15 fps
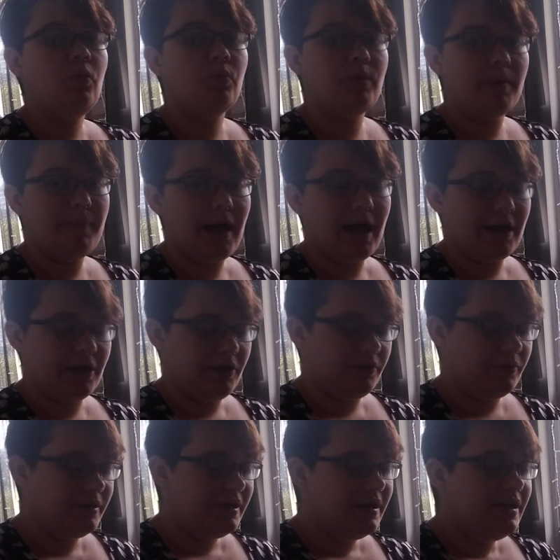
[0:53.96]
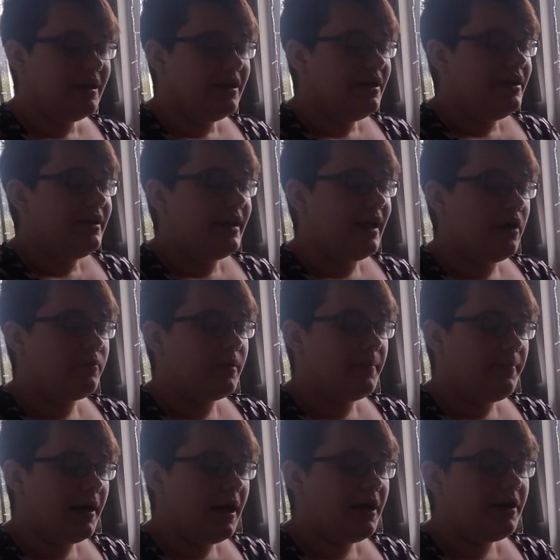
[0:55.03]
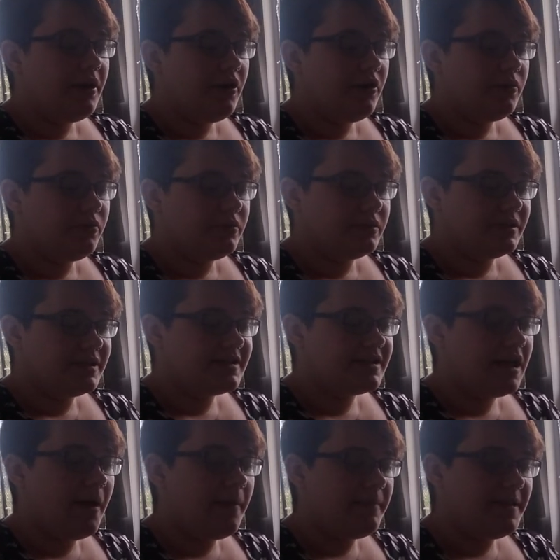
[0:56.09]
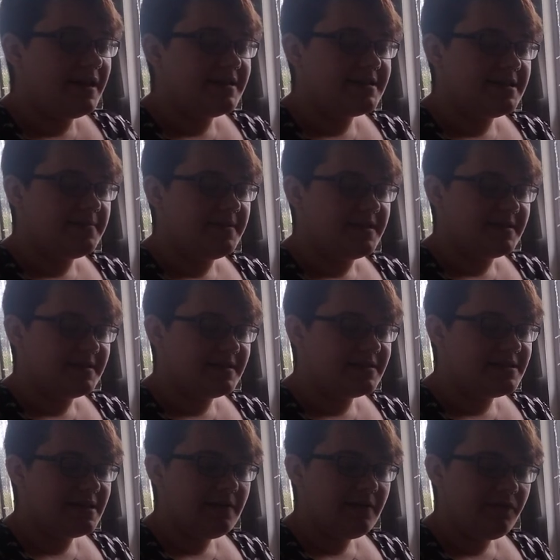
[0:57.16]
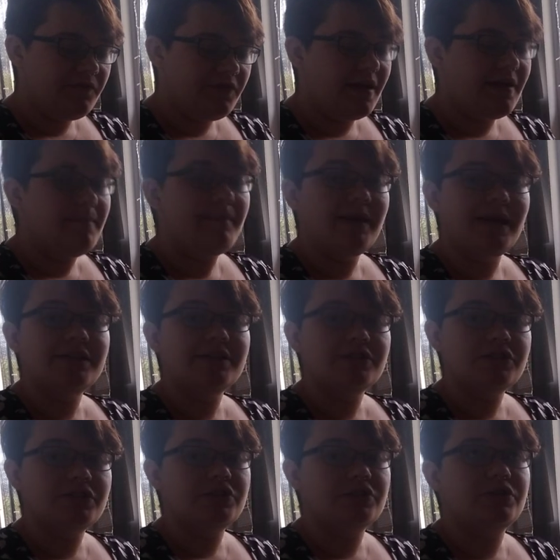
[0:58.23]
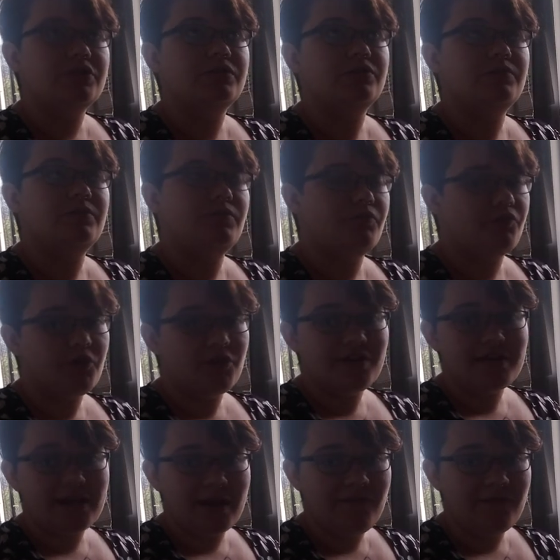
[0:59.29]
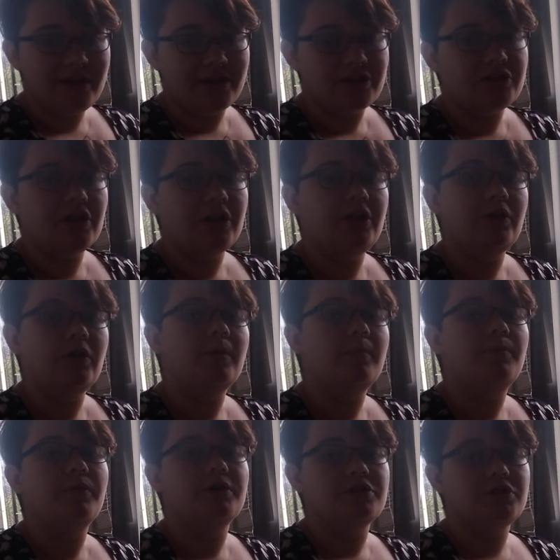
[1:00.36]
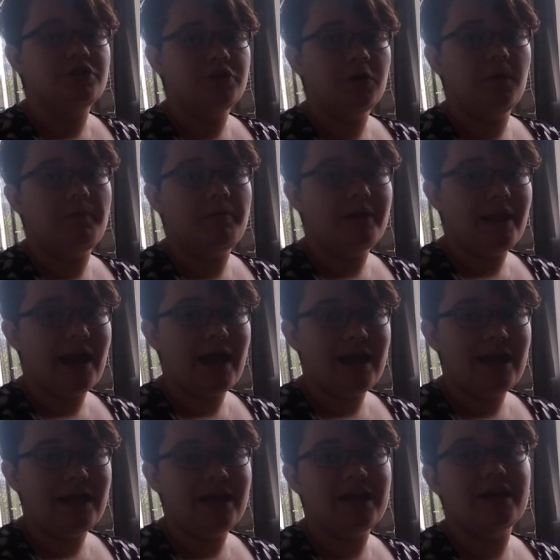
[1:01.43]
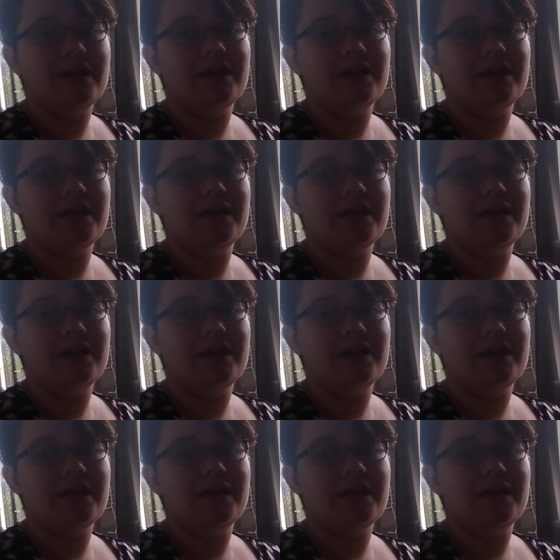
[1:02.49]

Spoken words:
Rubato. Now, rubato does not mean to be stiff. It means, for the definition, you can put to play